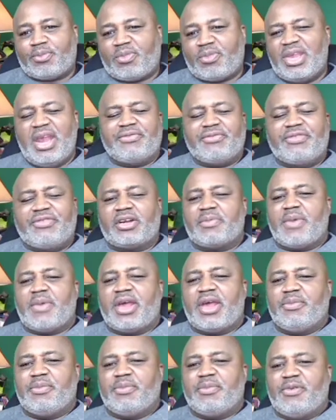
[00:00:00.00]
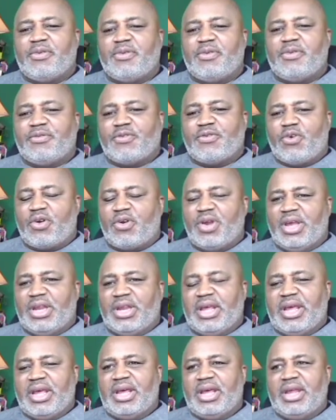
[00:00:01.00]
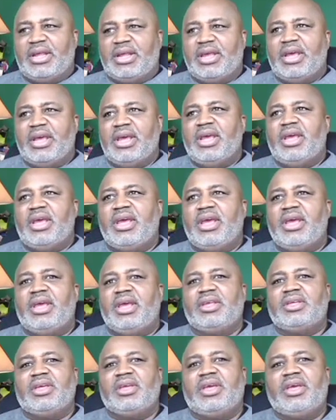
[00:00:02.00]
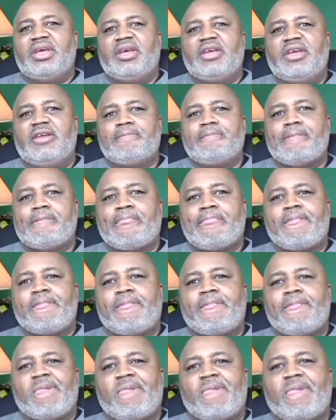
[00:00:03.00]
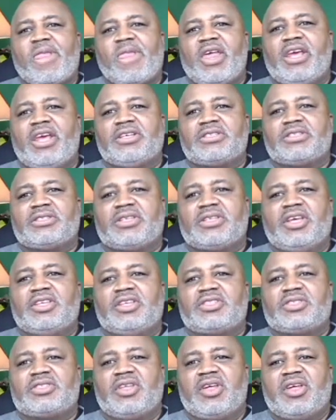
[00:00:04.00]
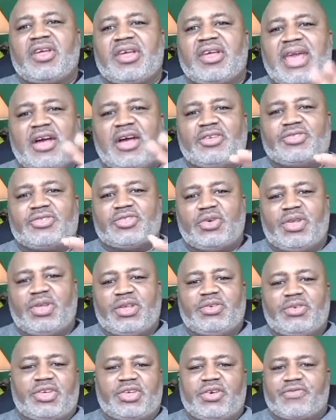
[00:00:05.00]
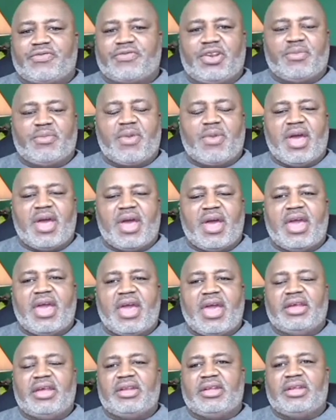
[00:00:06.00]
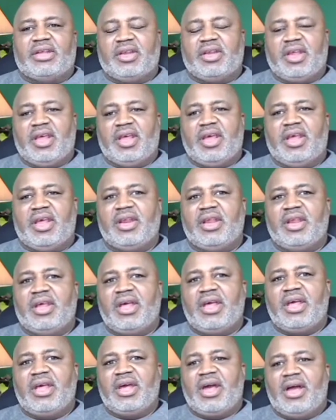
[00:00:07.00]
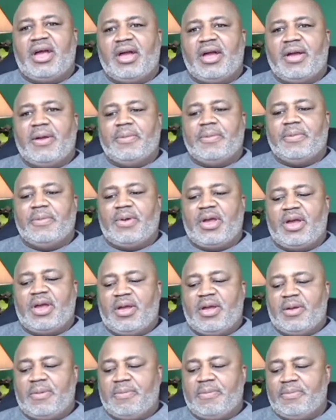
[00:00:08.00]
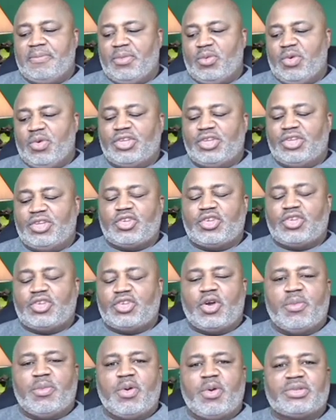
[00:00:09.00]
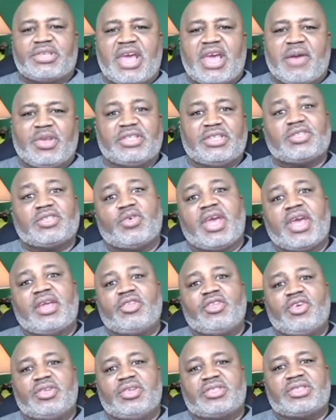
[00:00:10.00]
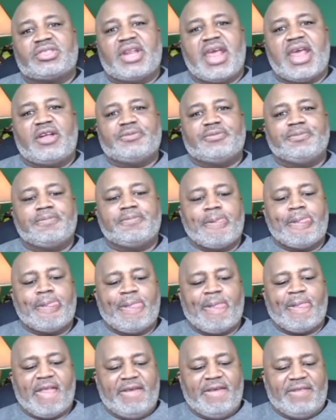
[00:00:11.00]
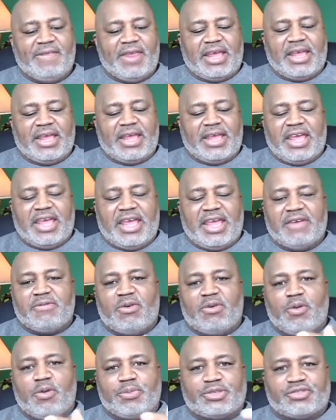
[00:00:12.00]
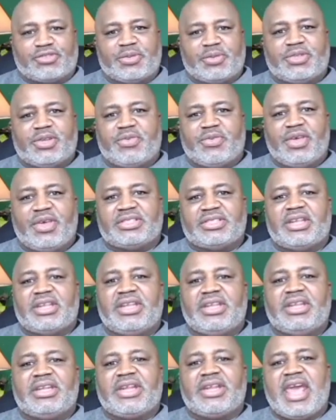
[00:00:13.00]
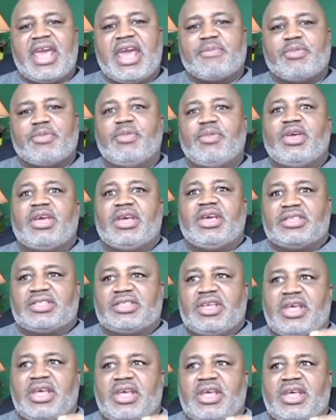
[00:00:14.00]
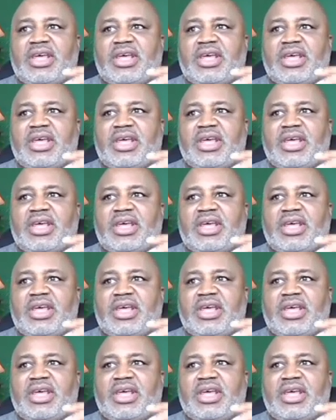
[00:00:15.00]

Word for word: and I've talked about it before. And and he he his his counsel, and he was a good friend of mine. And and um, um, when he told me what's happening, it's okay. You're gonna sit down. And then I gave him a whole prescription of things that needed to happen because